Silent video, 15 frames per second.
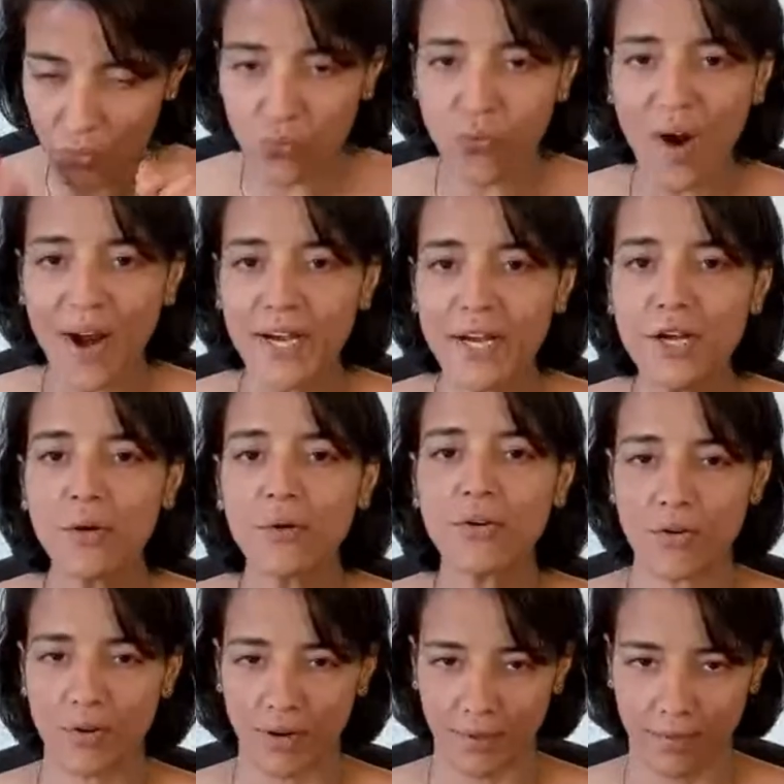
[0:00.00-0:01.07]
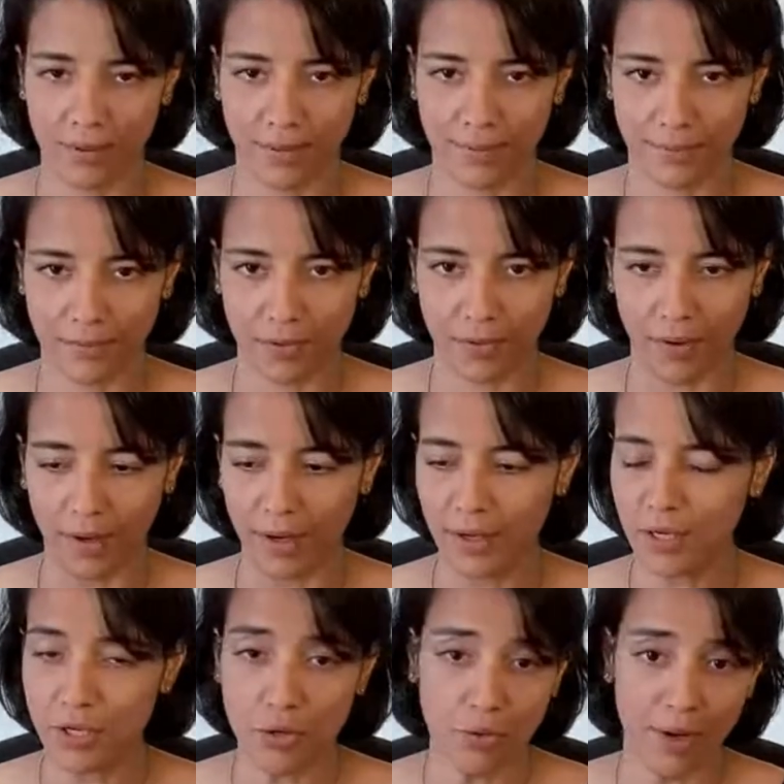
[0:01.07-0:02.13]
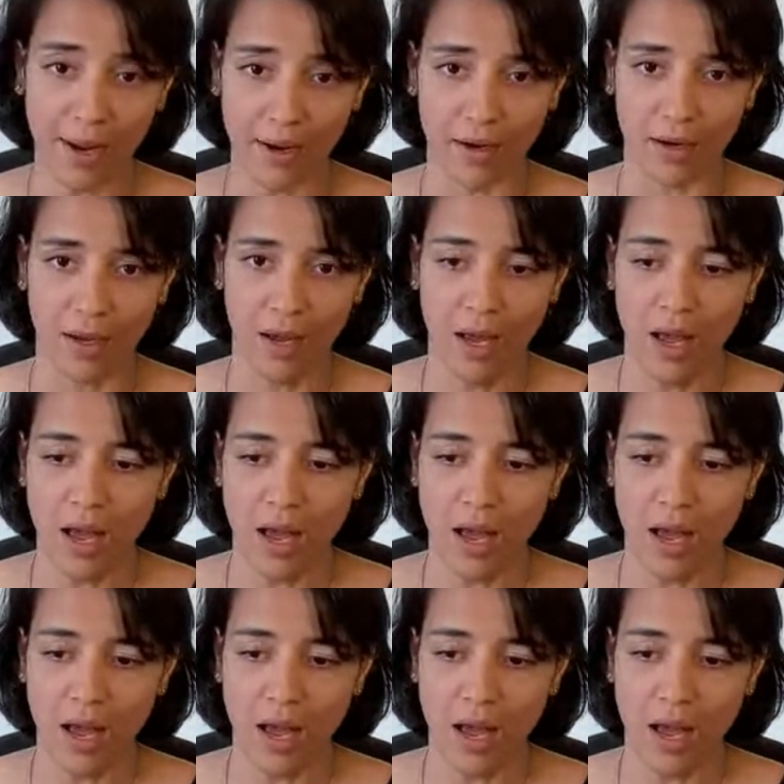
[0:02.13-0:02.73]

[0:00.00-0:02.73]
Find your tribe. Okay, you can.